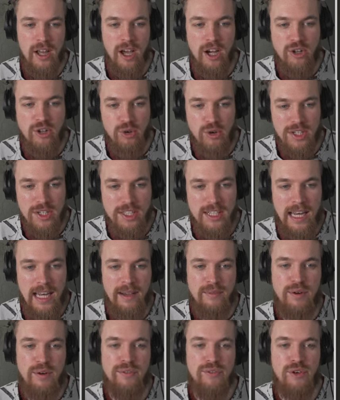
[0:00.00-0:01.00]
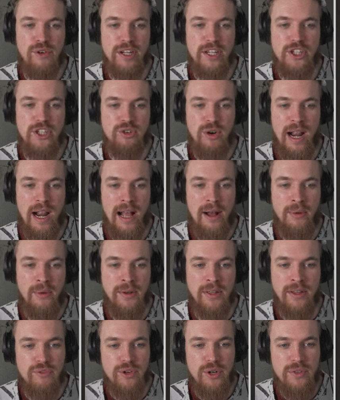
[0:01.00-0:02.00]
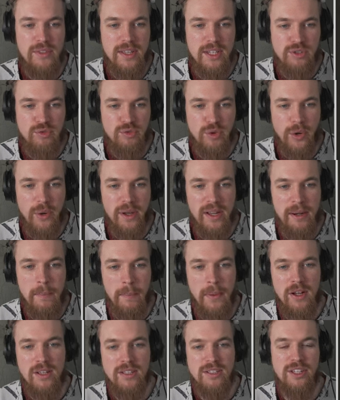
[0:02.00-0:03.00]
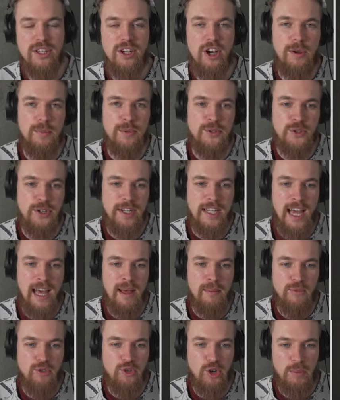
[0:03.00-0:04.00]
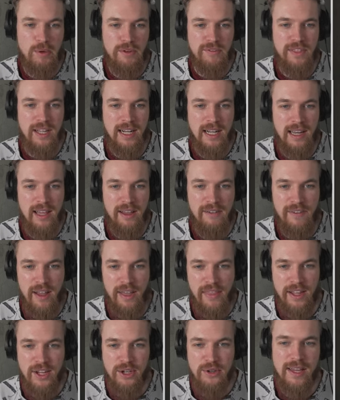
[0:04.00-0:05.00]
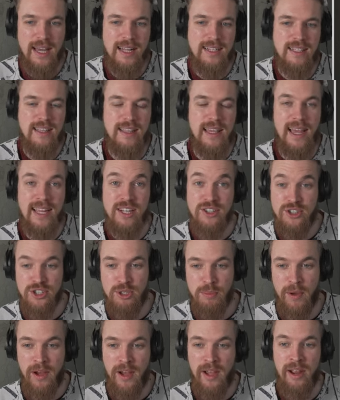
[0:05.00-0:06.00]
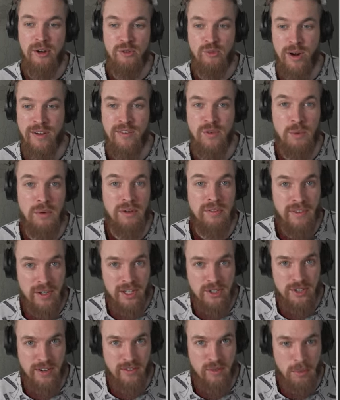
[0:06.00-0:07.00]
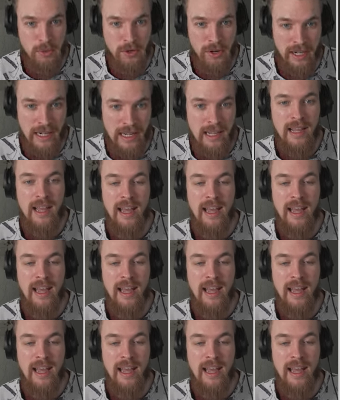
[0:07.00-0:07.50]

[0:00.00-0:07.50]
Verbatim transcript: across the level 3 shroud, through this ruin, past the carpentry camp, drop off the cliff, and then you get to the Ancient Spire Revelwood fast travel point.